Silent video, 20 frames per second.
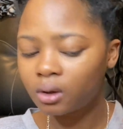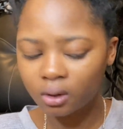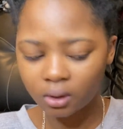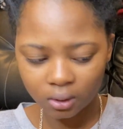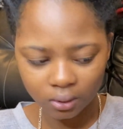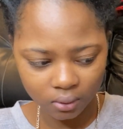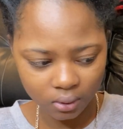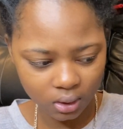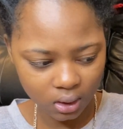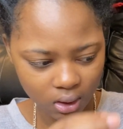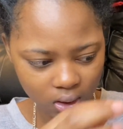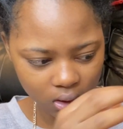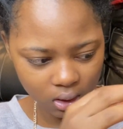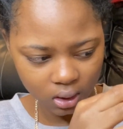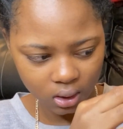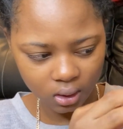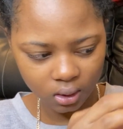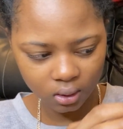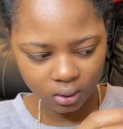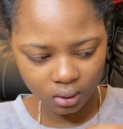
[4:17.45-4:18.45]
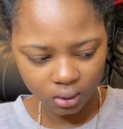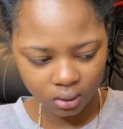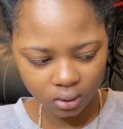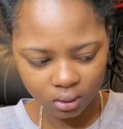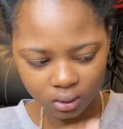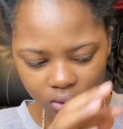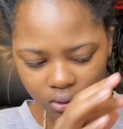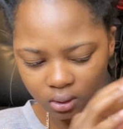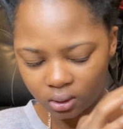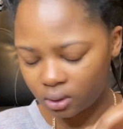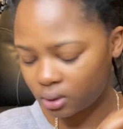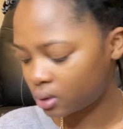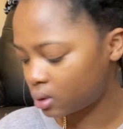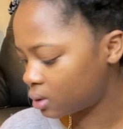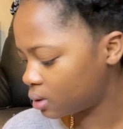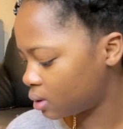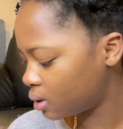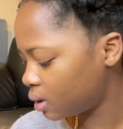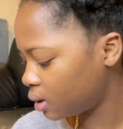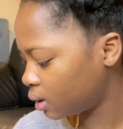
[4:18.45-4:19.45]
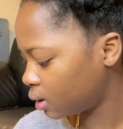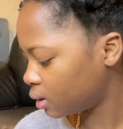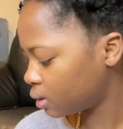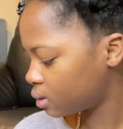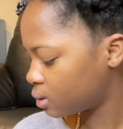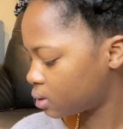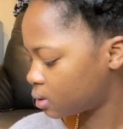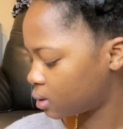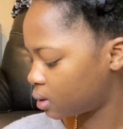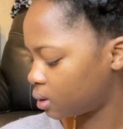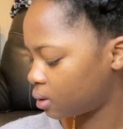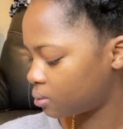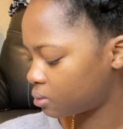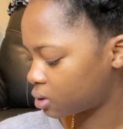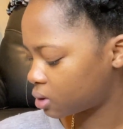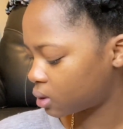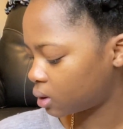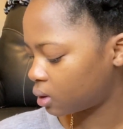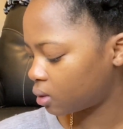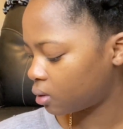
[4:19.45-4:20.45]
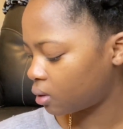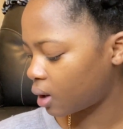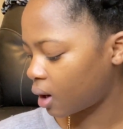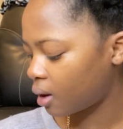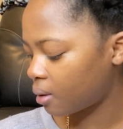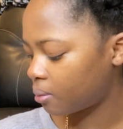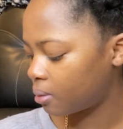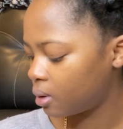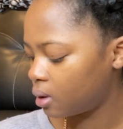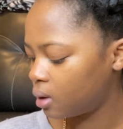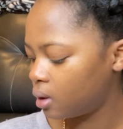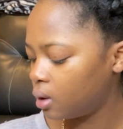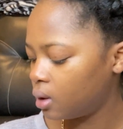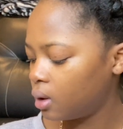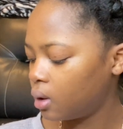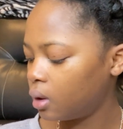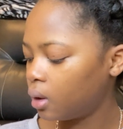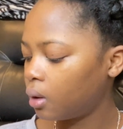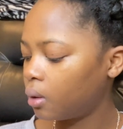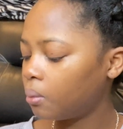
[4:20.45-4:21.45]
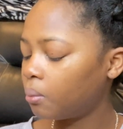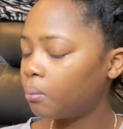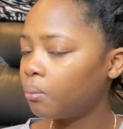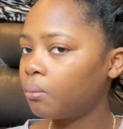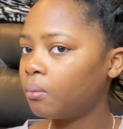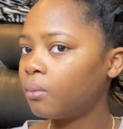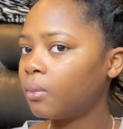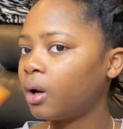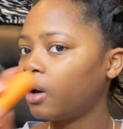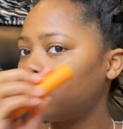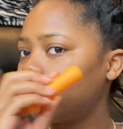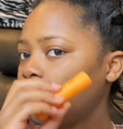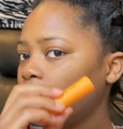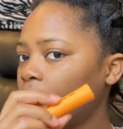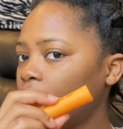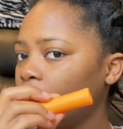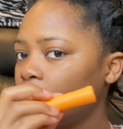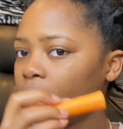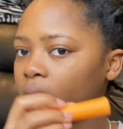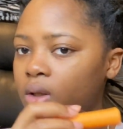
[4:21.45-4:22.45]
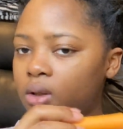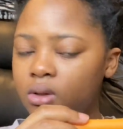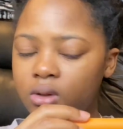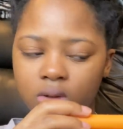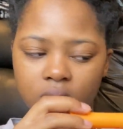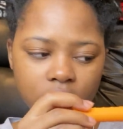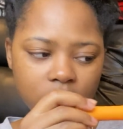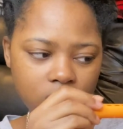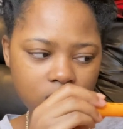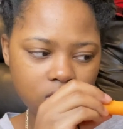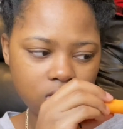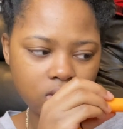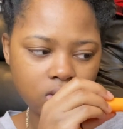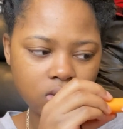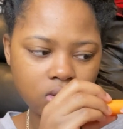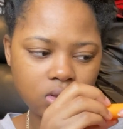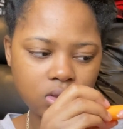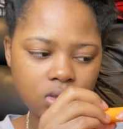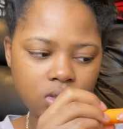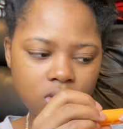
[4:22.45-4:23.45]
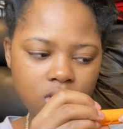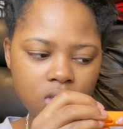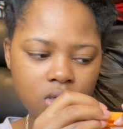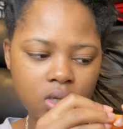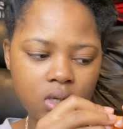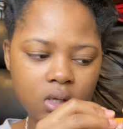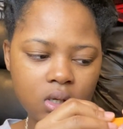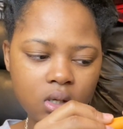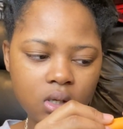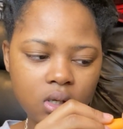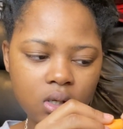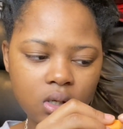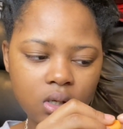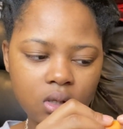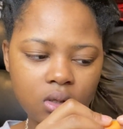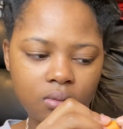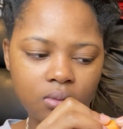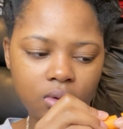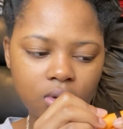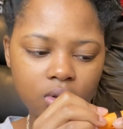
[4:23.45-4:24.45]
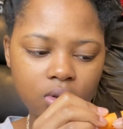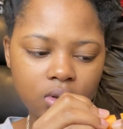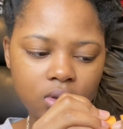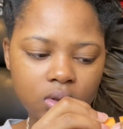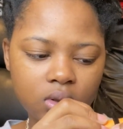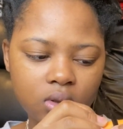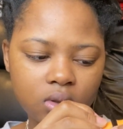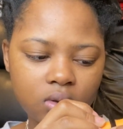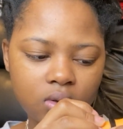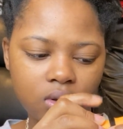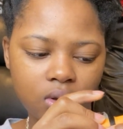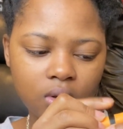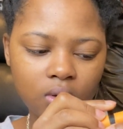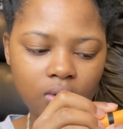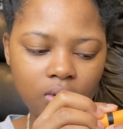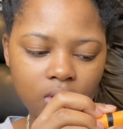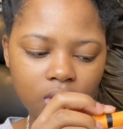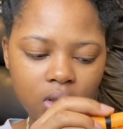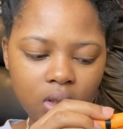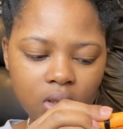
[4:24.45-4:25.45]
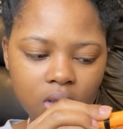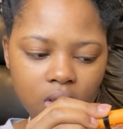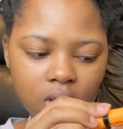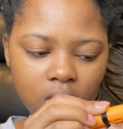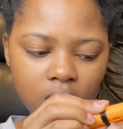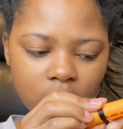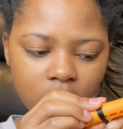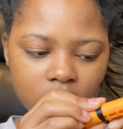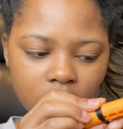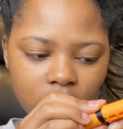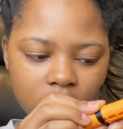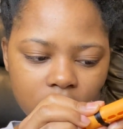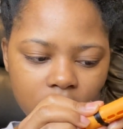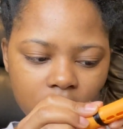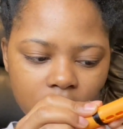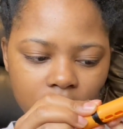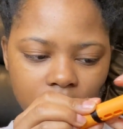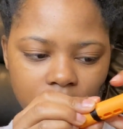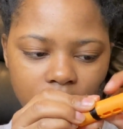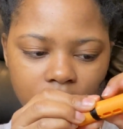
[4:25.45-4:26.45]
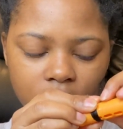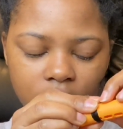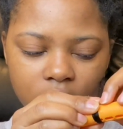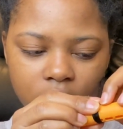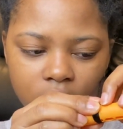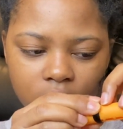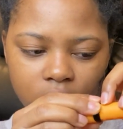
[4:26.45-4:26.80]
Okay, there's that. And I'm just gonna grab my rods, and I'm gonna start on the end here.